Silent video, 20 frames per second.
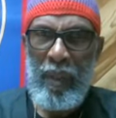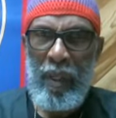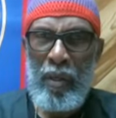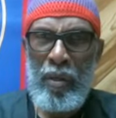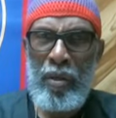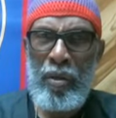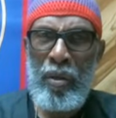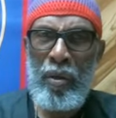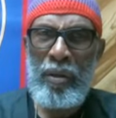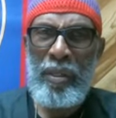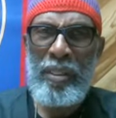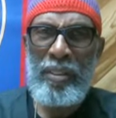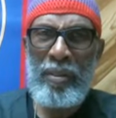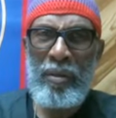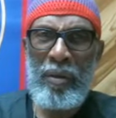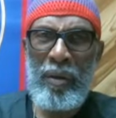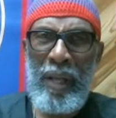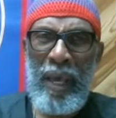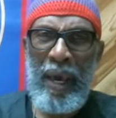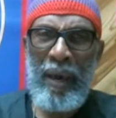you know, he's
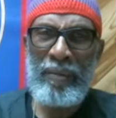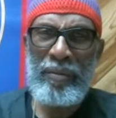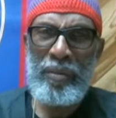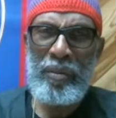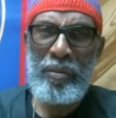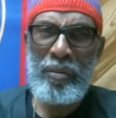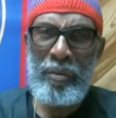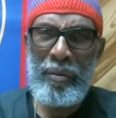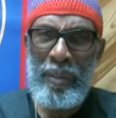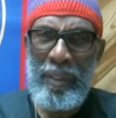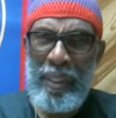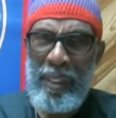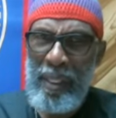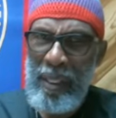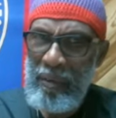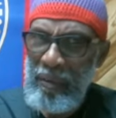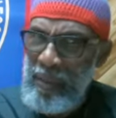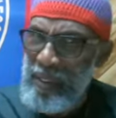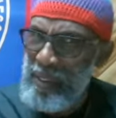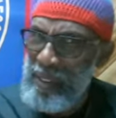going to have to
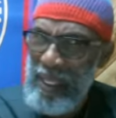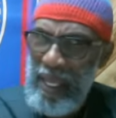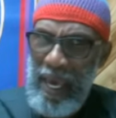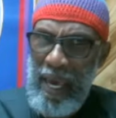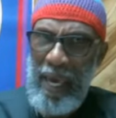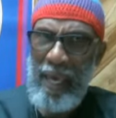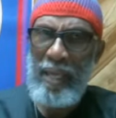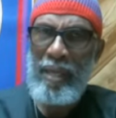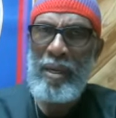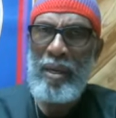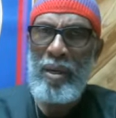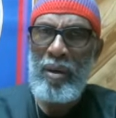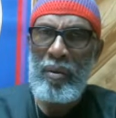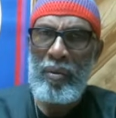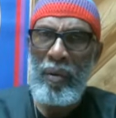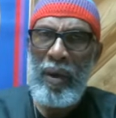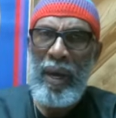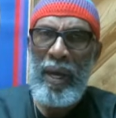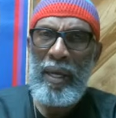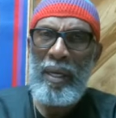give us that,
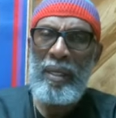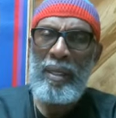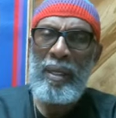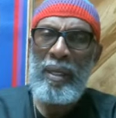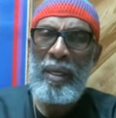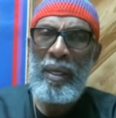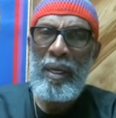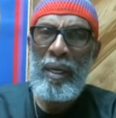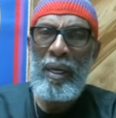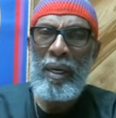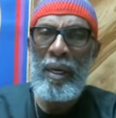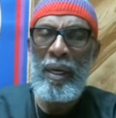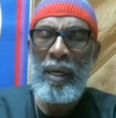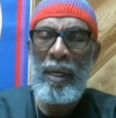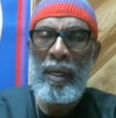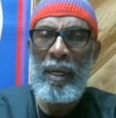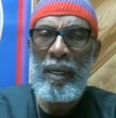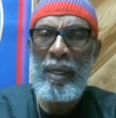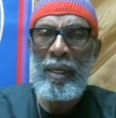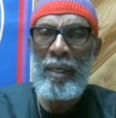right?
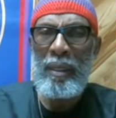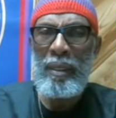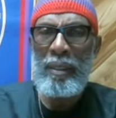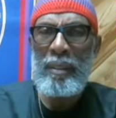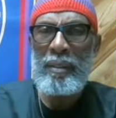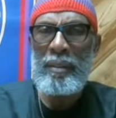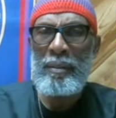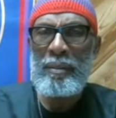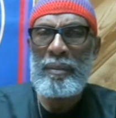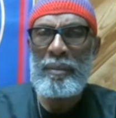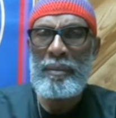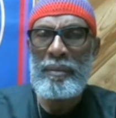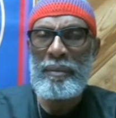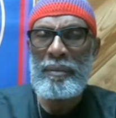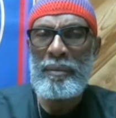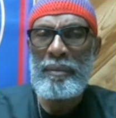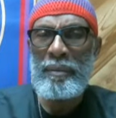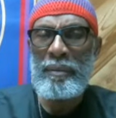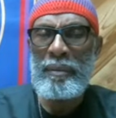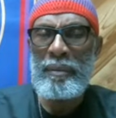Uh,
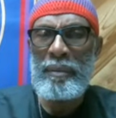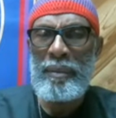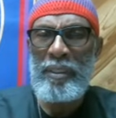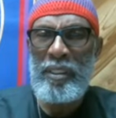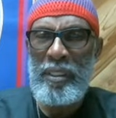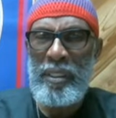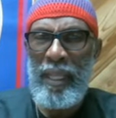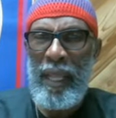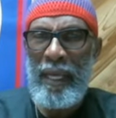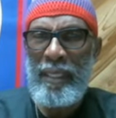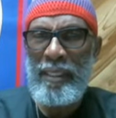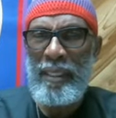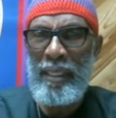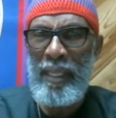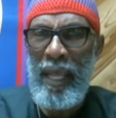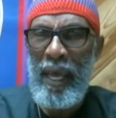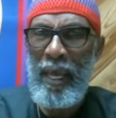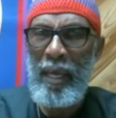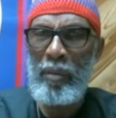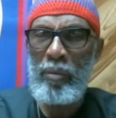just like the
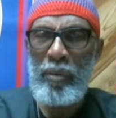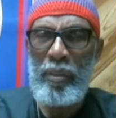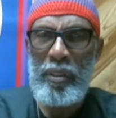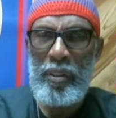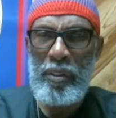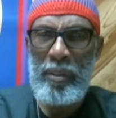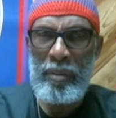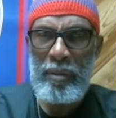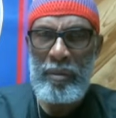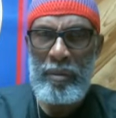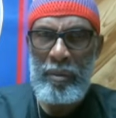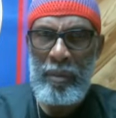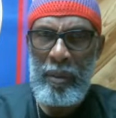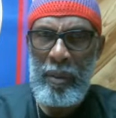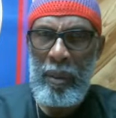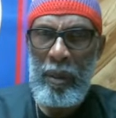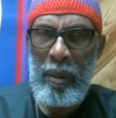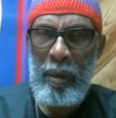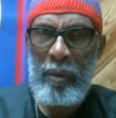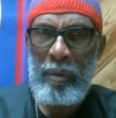language, you
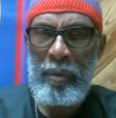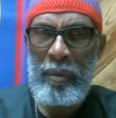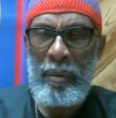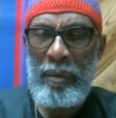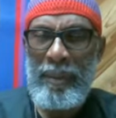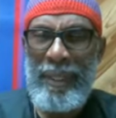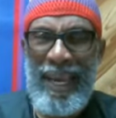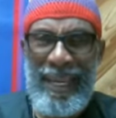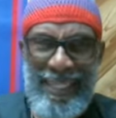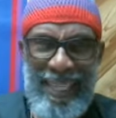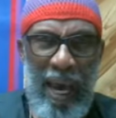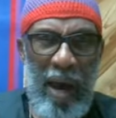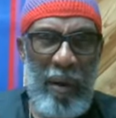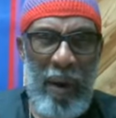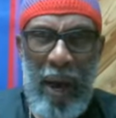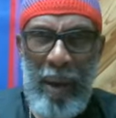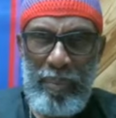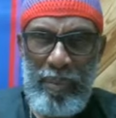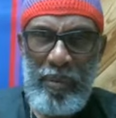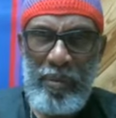know, that's how
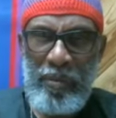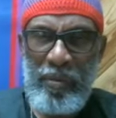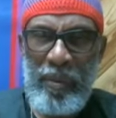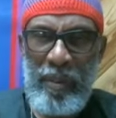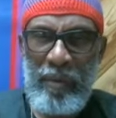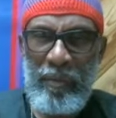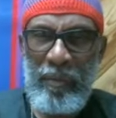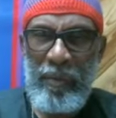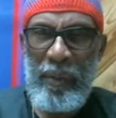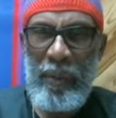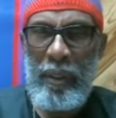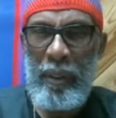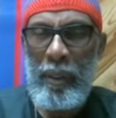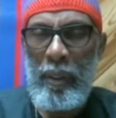I perceive it.